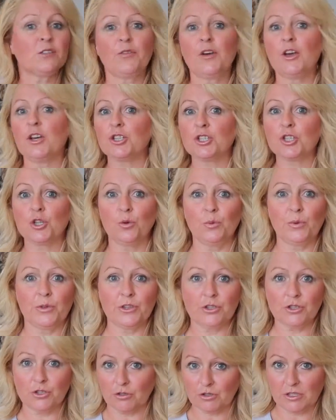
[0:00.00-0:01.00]
virtual with
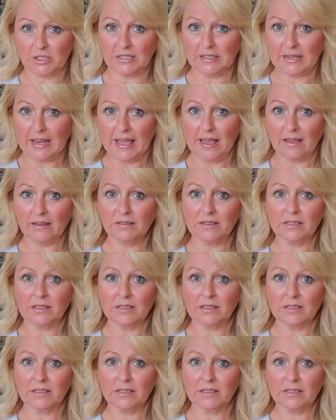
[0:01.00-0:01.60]
the doctor now,